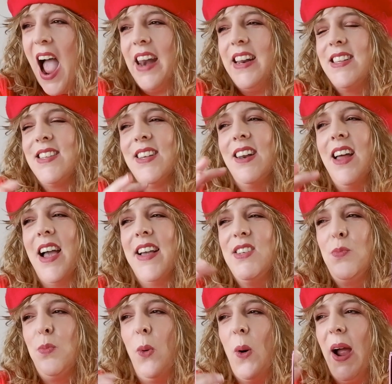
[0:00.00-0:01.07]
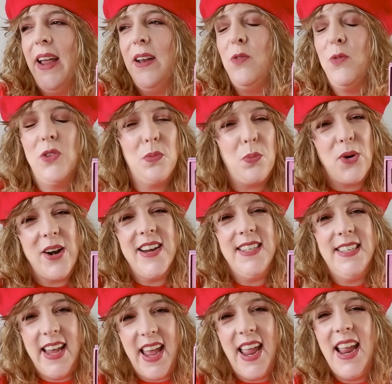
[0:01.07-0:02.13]
and it's a nice bright
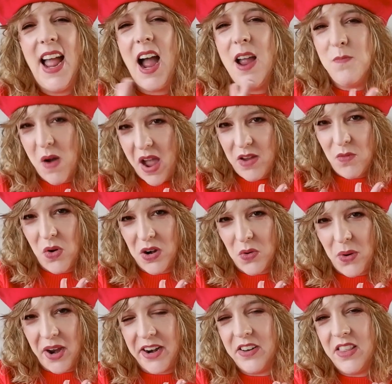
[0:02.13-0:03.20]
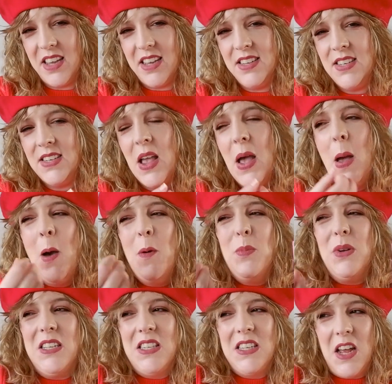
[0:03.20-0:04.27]
spring day, I might want to wear this,
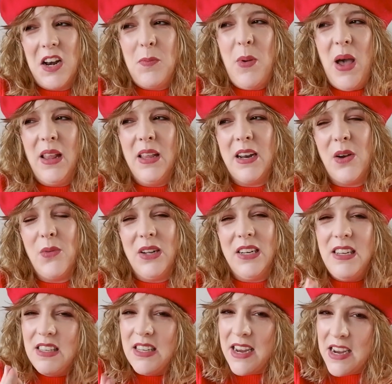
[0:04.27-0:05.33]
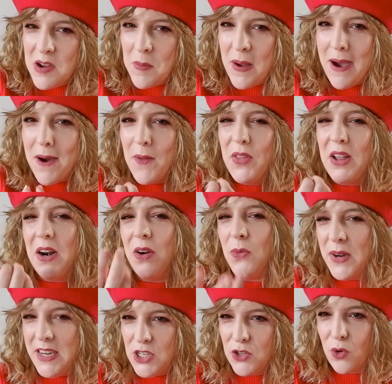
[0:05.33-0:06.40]
but it's not a palette I really think about, that I
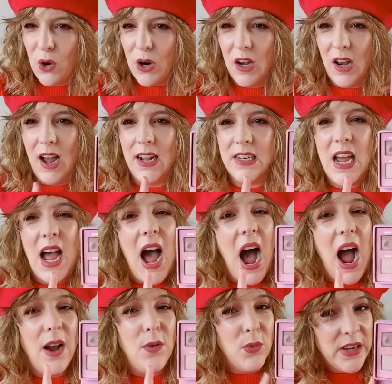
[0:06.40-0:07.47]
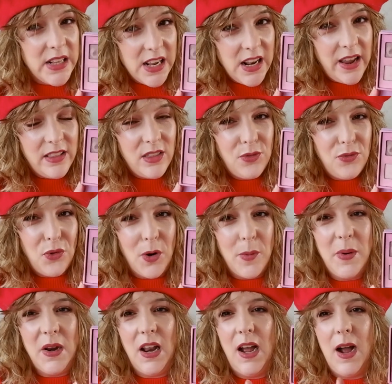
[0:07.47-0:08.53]
reach for a lot. I really like the
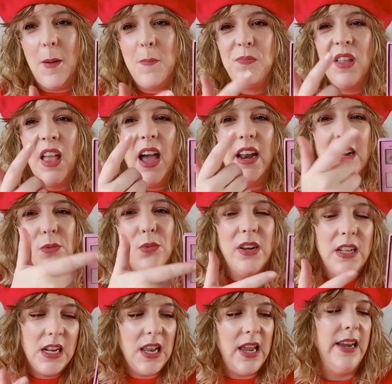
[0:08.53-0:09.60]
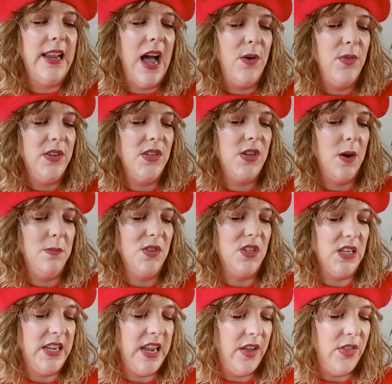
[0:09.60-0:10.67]
formula, and I really like how this comes
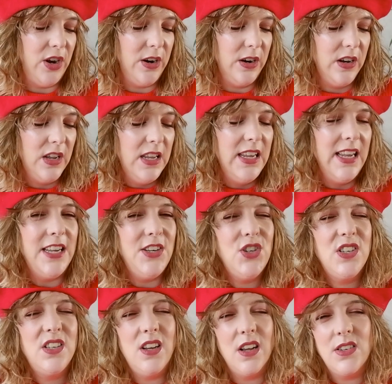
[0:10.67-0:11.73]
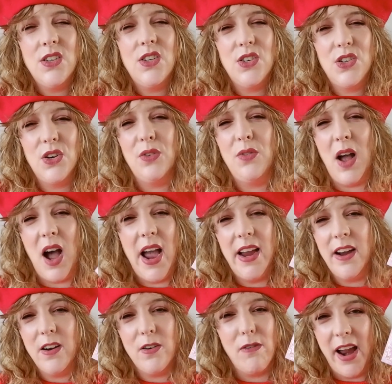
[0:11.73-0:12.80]
together. It just doesn't deserve a
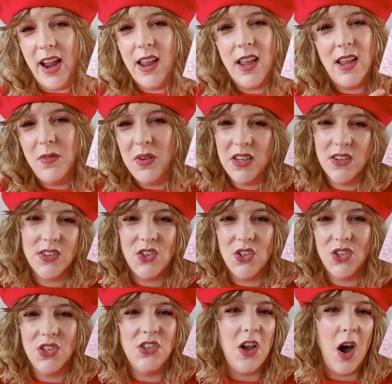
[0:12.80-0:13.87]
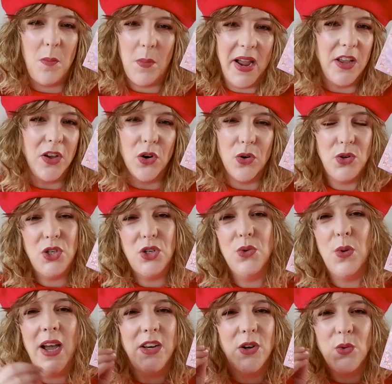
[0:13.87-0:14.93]
higher ranking because it's just not my
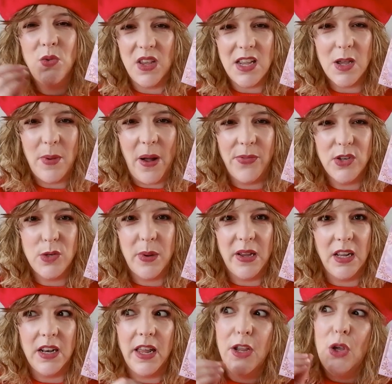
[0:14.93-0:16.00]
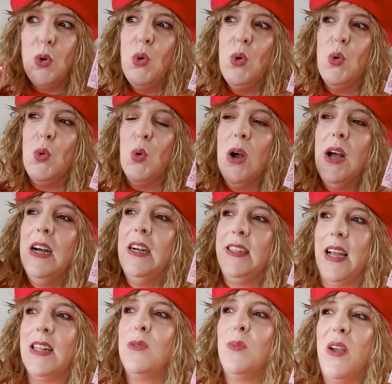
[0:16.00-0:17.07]
go-to. I don't think about this palette like, ooh,
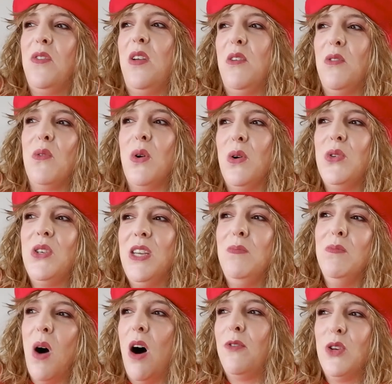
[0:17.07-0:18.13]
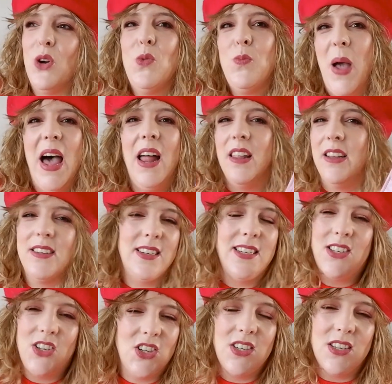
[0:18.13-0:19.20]
that's my favorite rosy mauve tone palette.
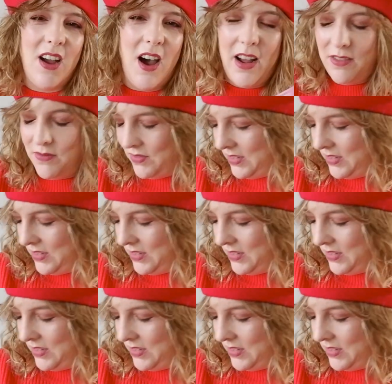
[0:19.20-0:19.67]
It's just not.